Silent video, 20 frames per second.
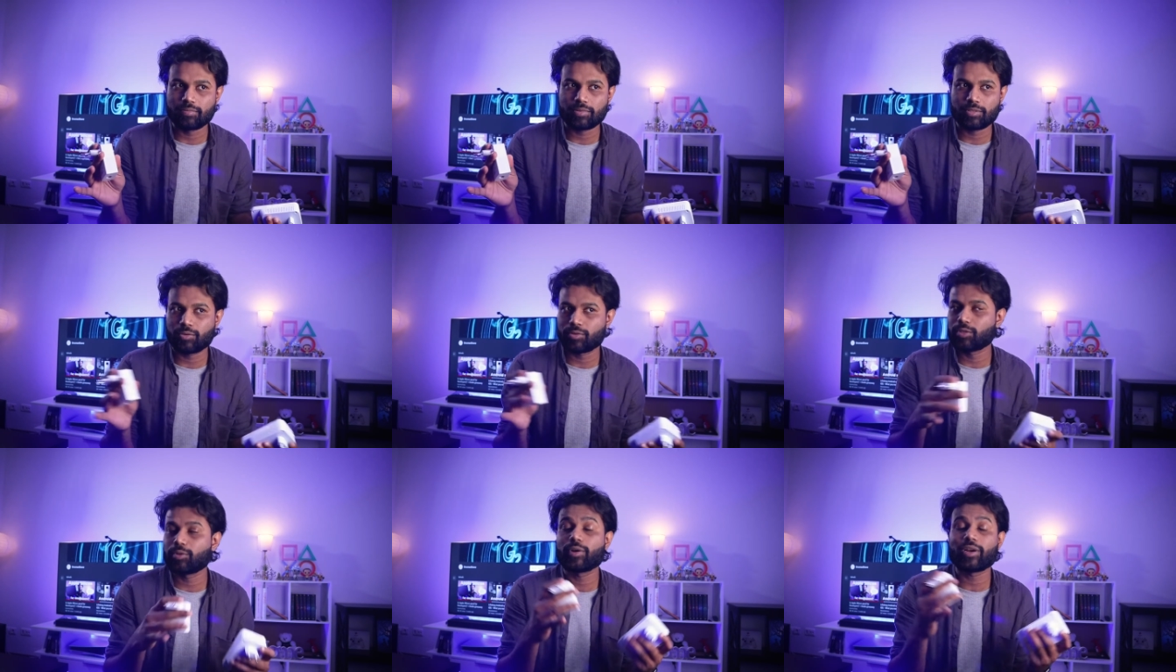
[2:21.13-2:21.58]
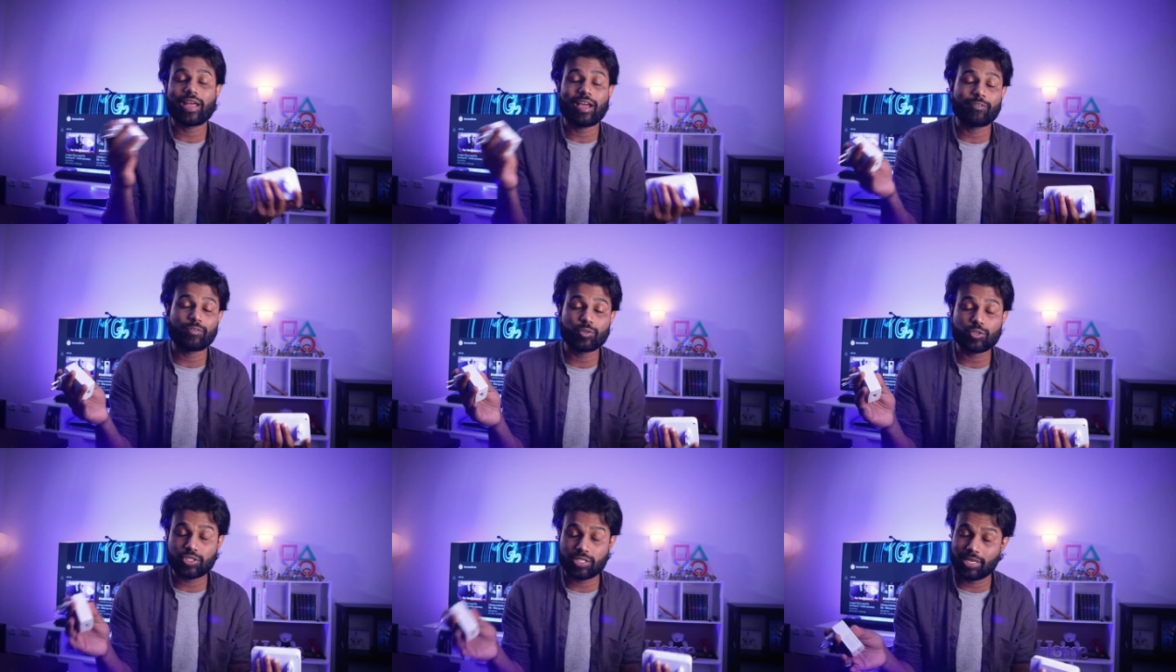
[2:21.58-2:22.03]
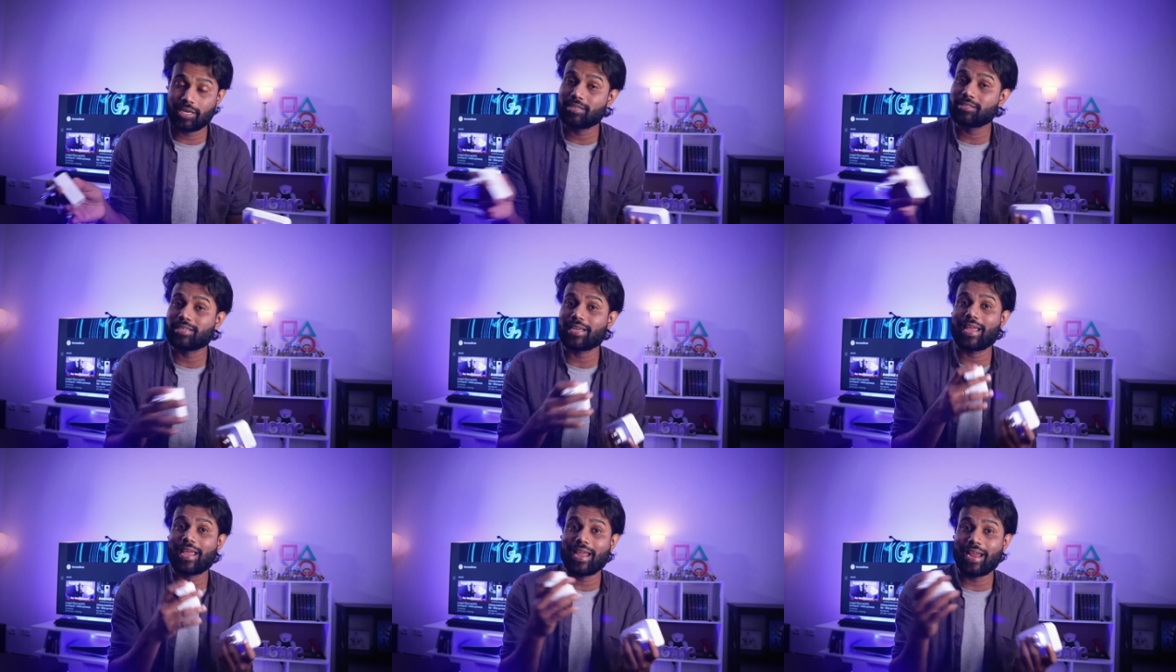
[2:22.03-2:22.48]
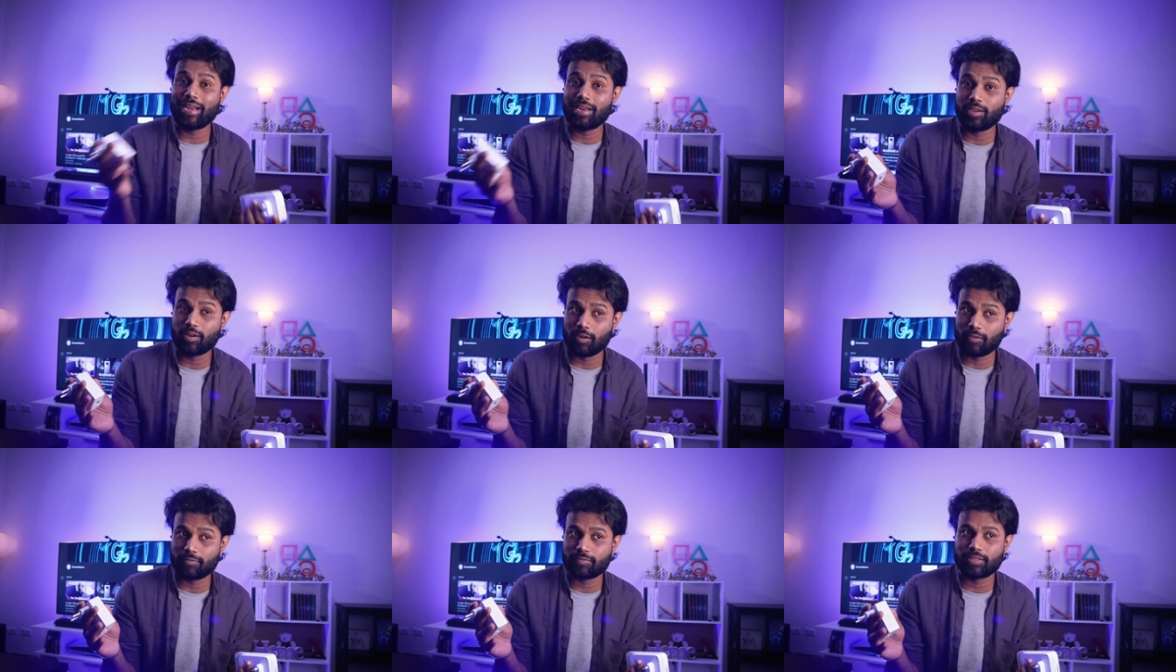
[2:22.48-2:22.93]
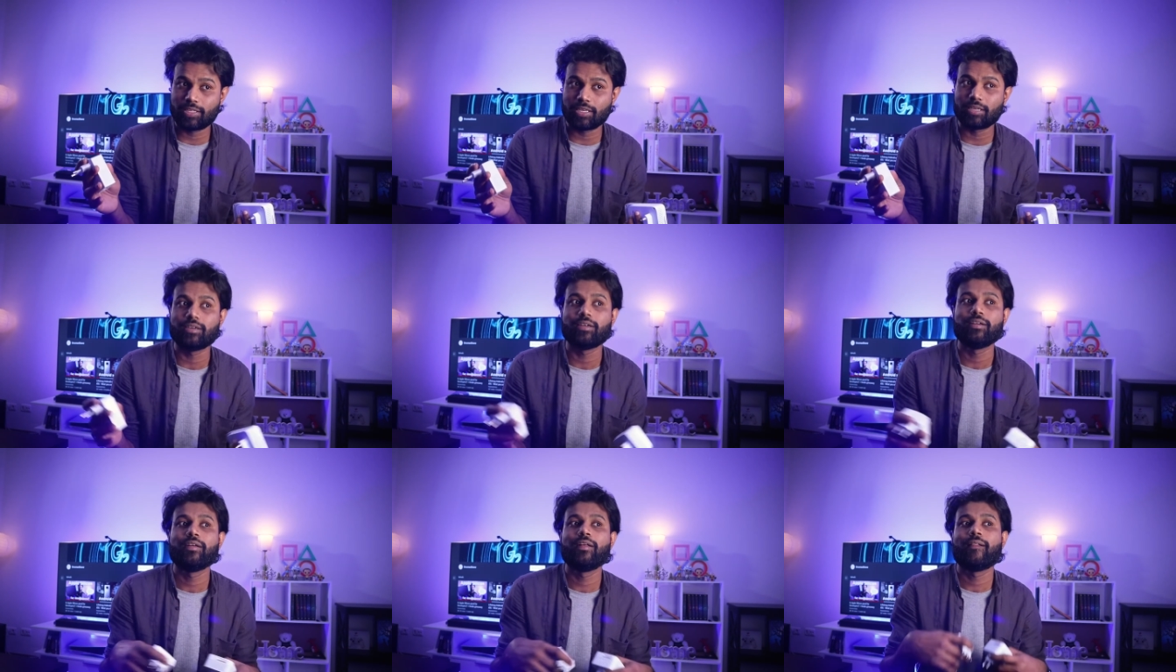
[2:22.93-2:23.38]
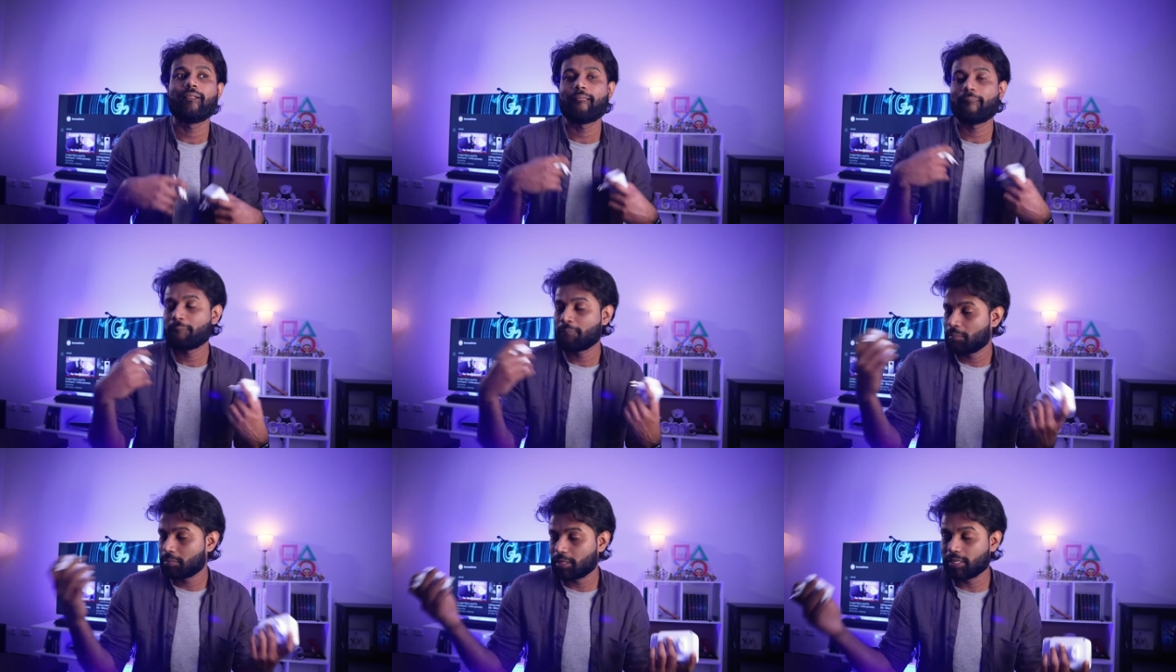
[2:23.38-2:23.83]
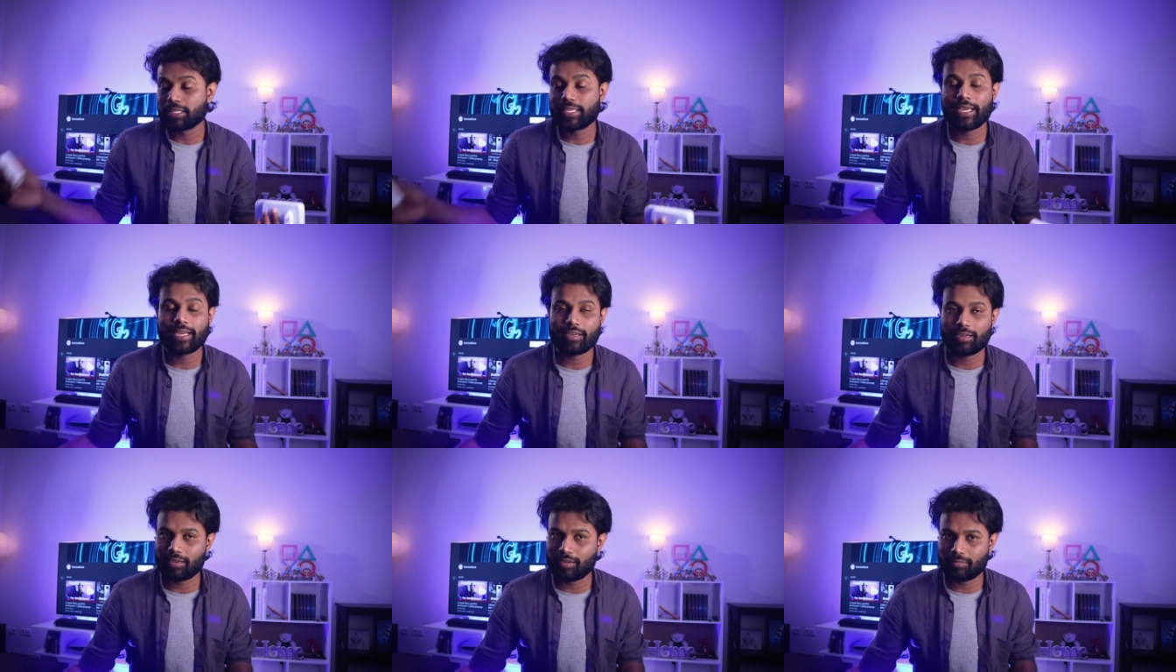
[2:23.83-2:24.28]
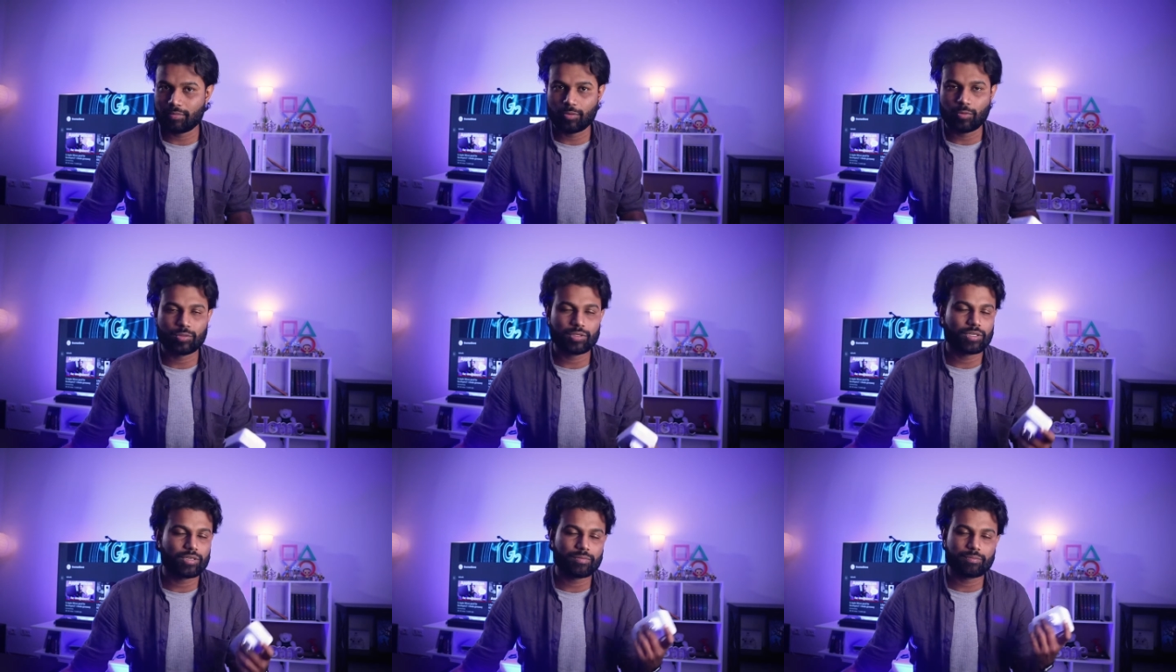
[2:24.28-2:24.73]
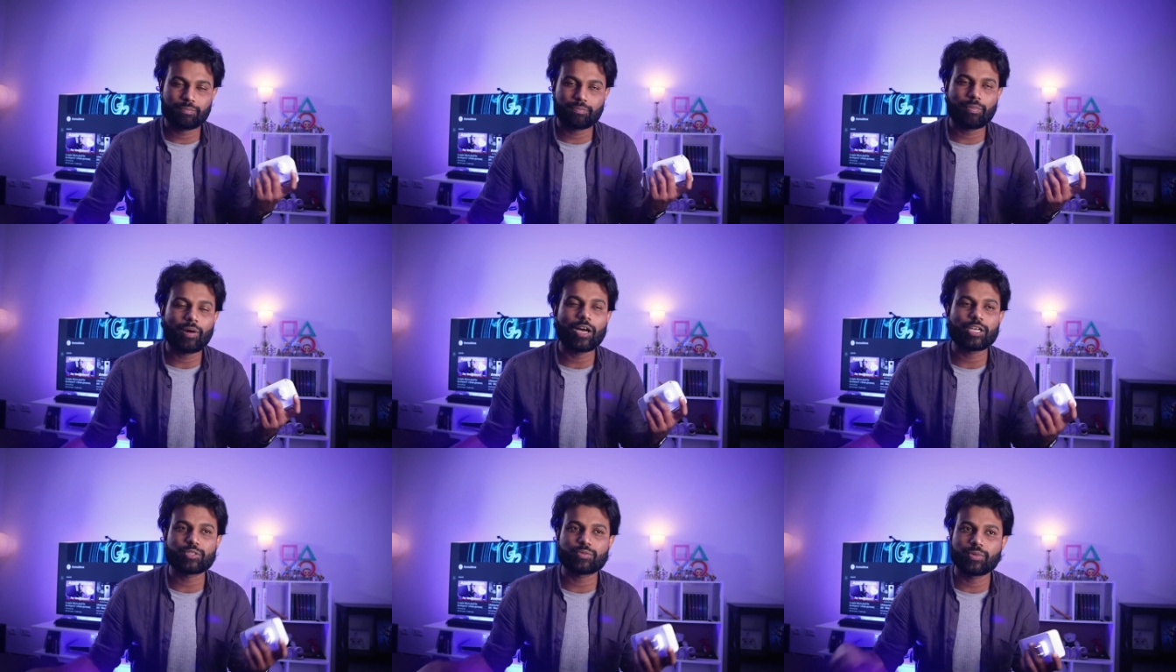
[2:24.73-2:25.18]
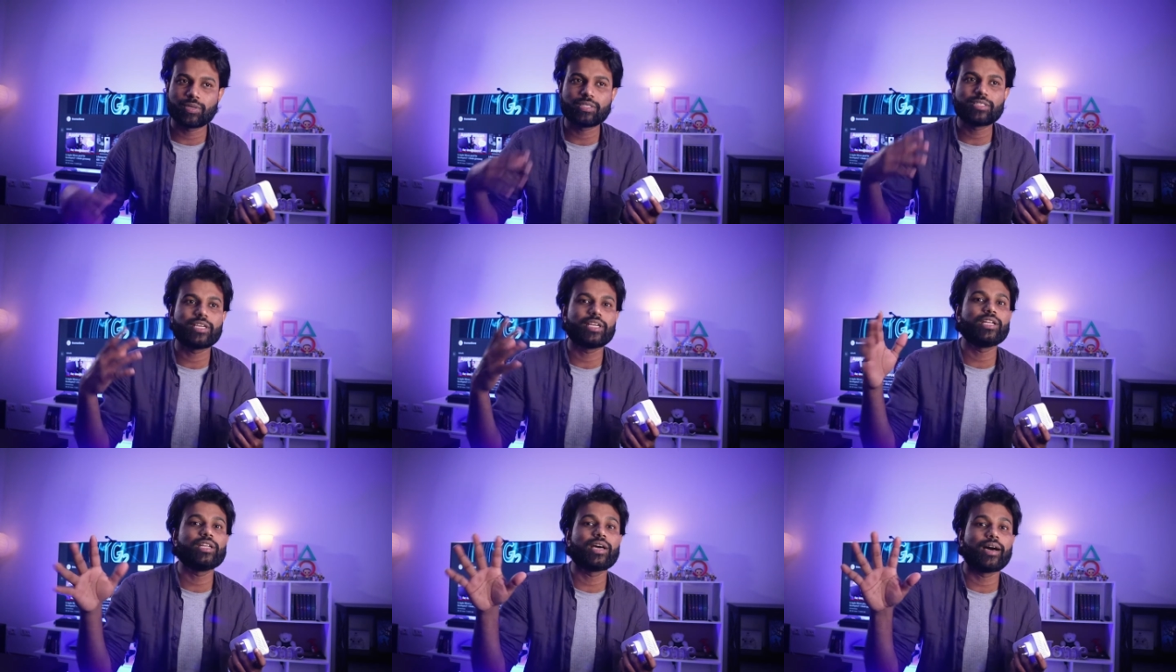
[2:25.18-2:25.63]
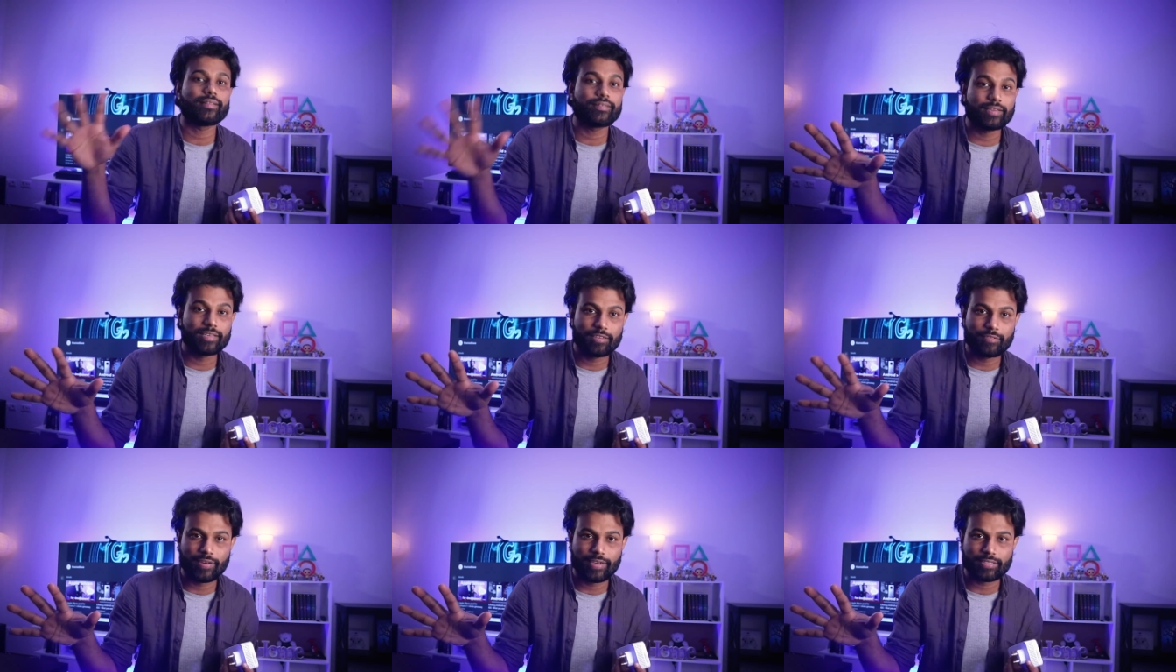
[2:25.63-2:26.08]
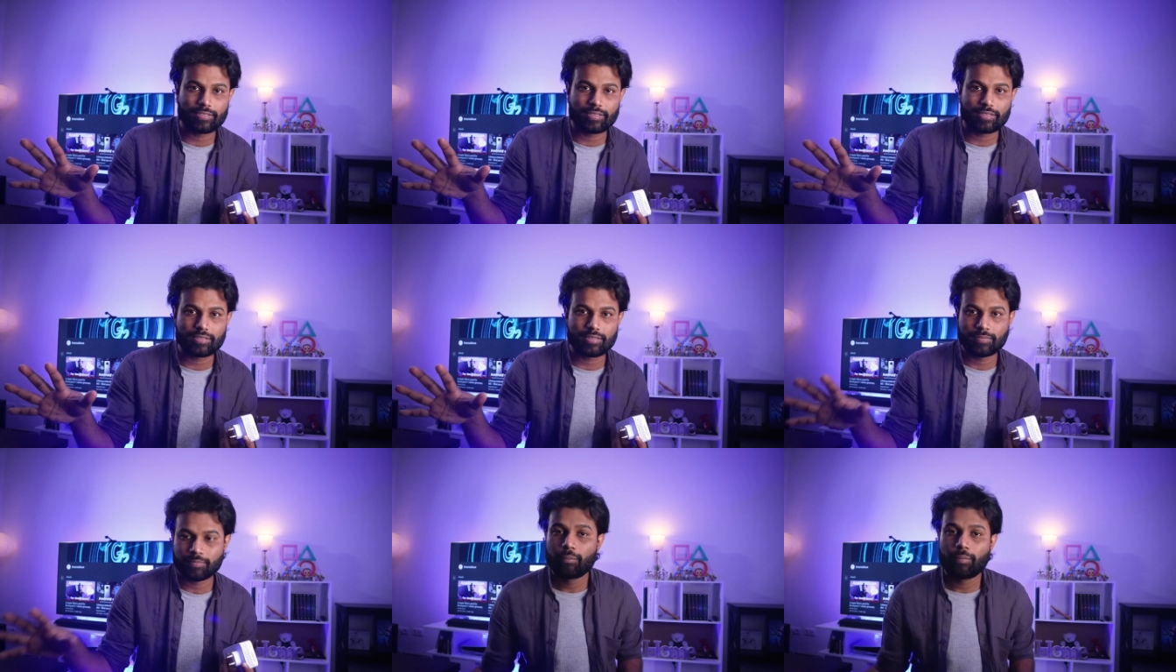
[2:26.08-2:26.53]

So you don't have to change any of the data or the passwords in other devices.